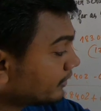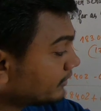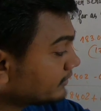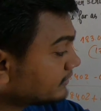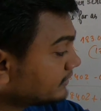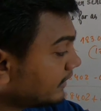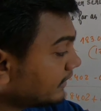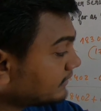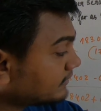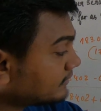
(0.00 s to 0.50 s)

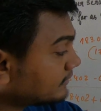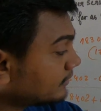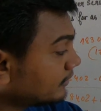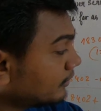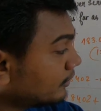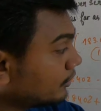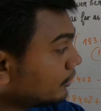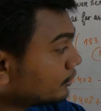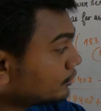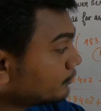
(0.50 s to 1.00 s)

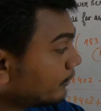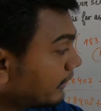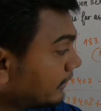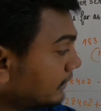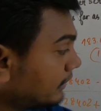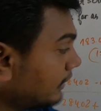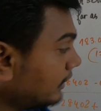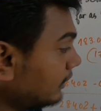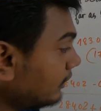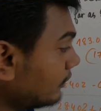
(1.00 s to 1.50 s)

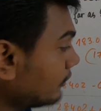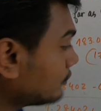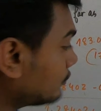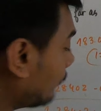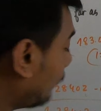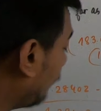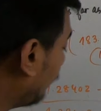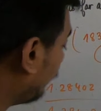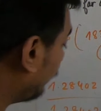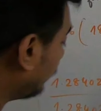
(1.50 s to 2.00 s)
620.
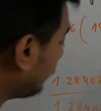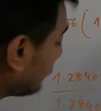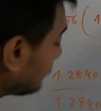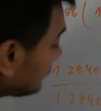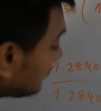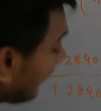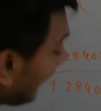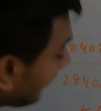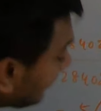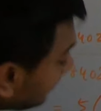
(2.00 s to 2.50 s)
So it is
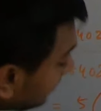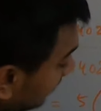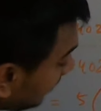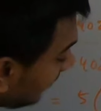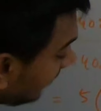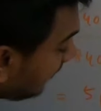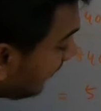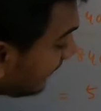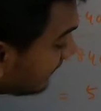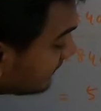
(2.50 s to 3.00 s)

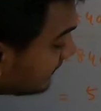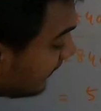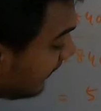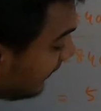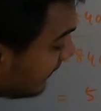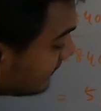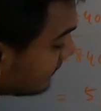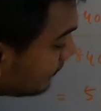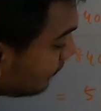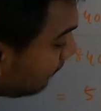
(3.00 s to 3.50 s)
19x
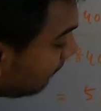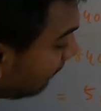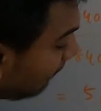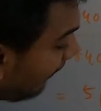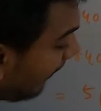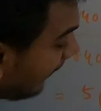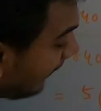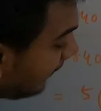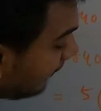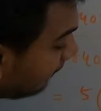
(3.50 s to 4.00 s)
raised to
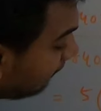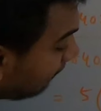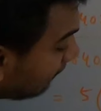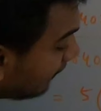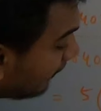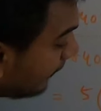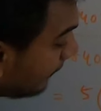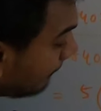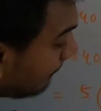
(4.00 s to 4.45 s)
5